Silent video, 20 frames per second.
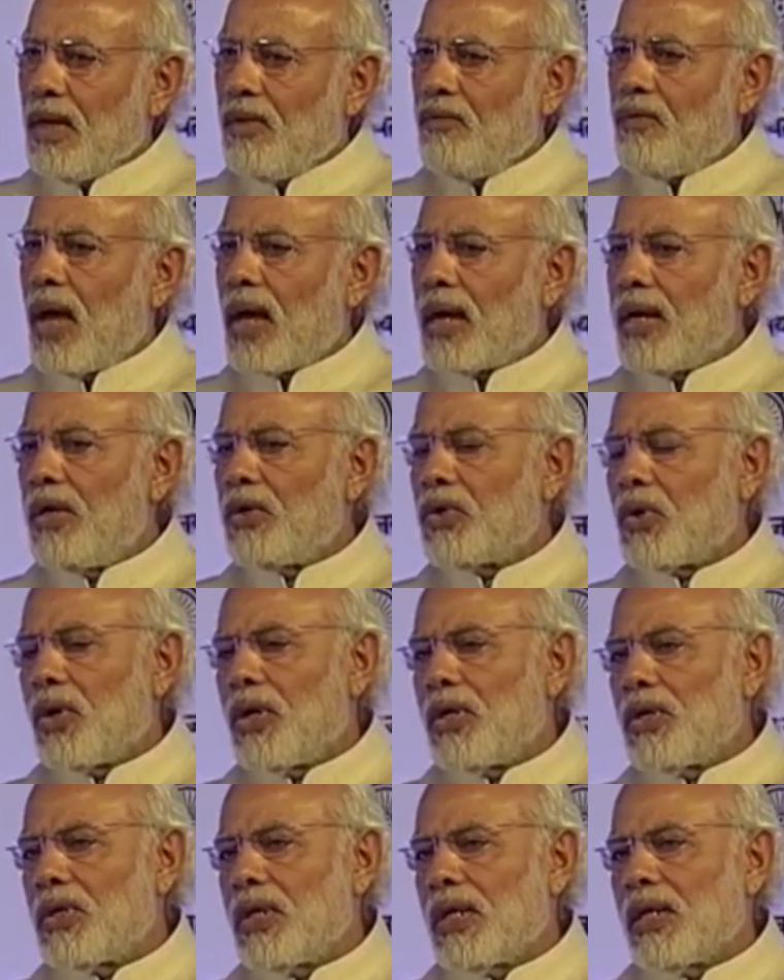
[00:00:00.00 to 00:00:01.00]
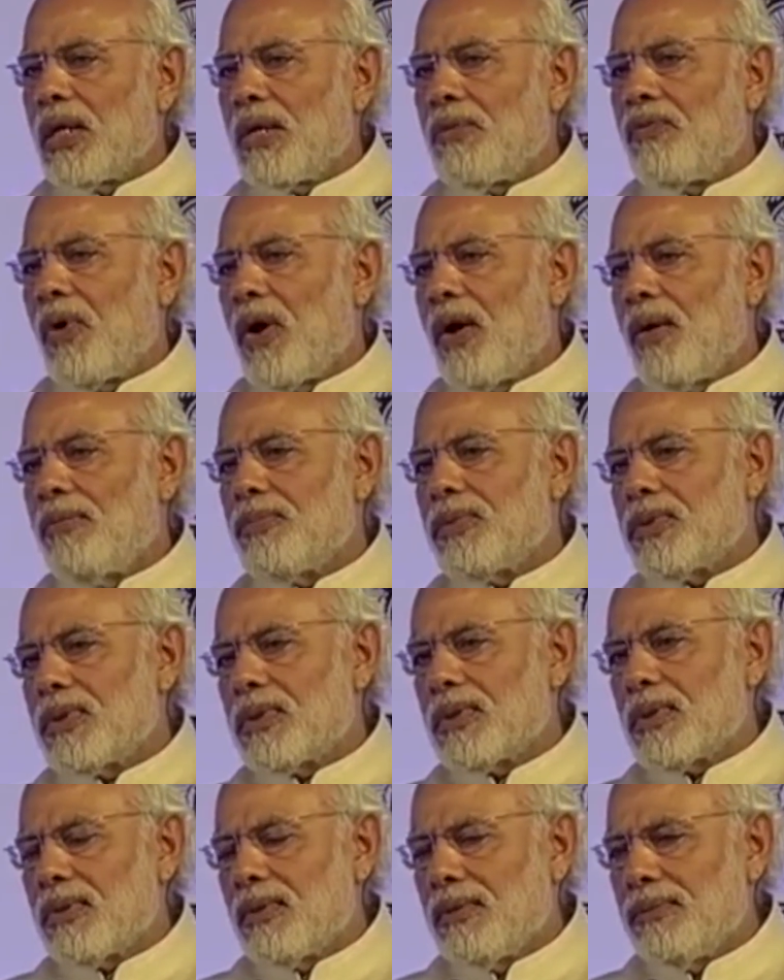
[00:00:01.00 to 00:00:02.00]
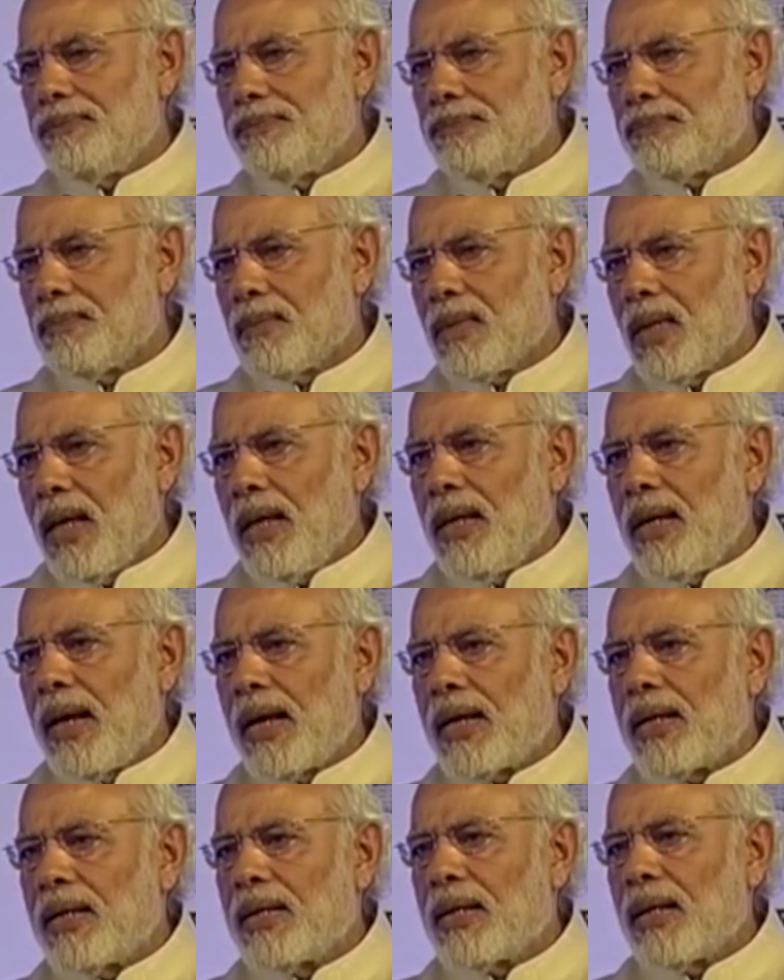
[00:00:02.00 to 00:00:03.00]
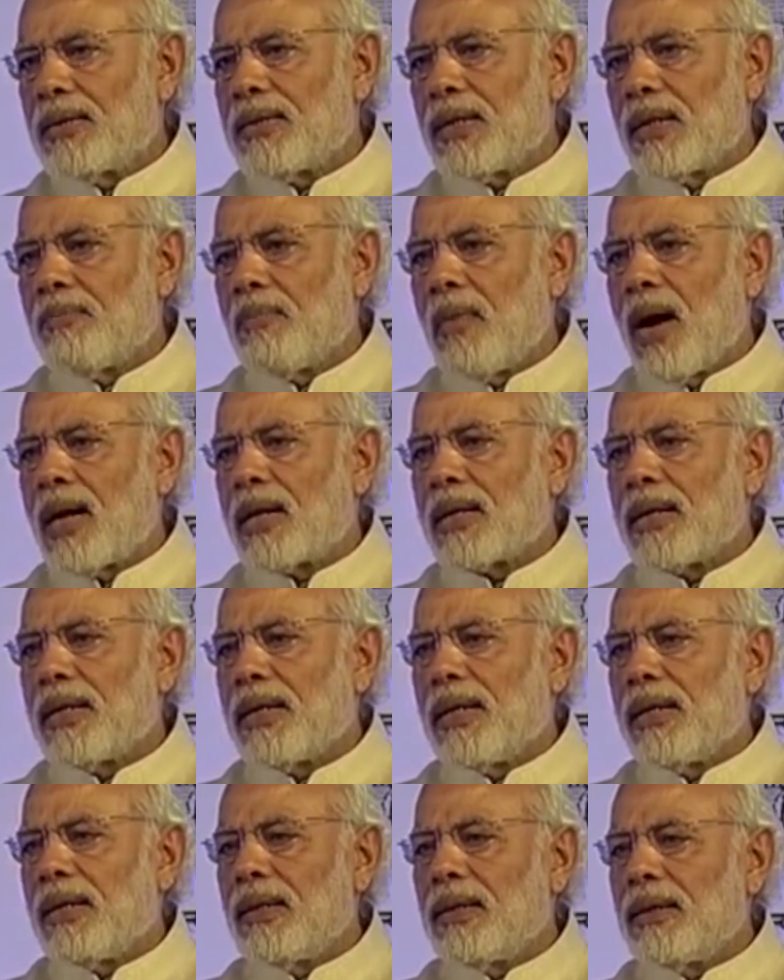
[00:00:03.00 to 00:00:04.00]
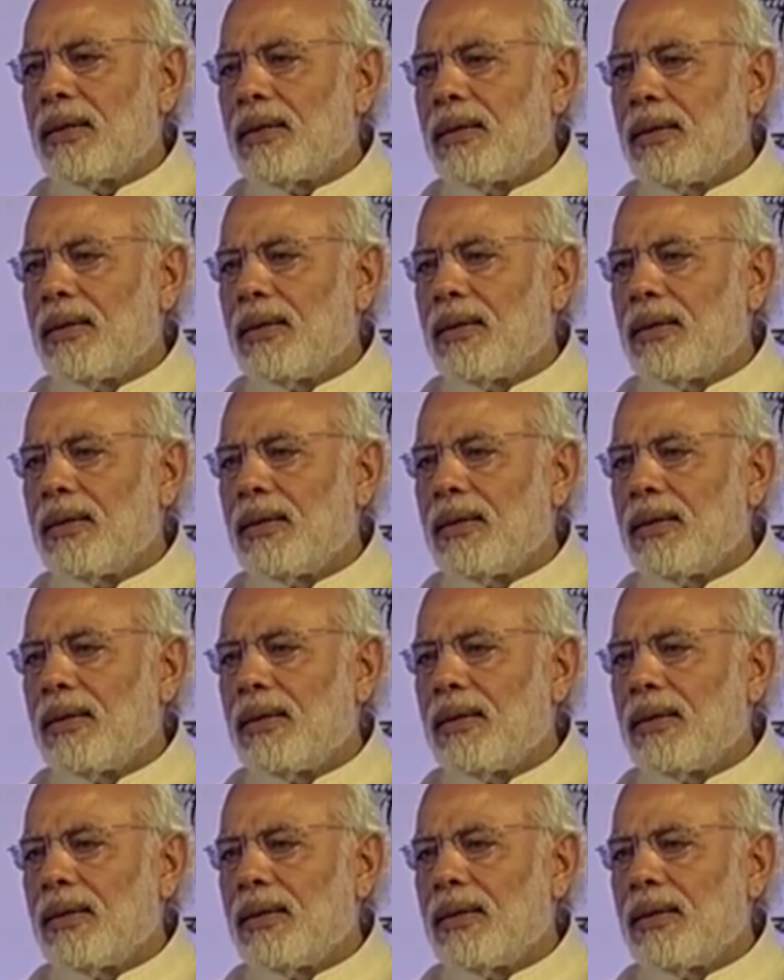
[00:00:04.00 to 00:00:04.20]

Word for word: We are introducing reforms in agriculture marketing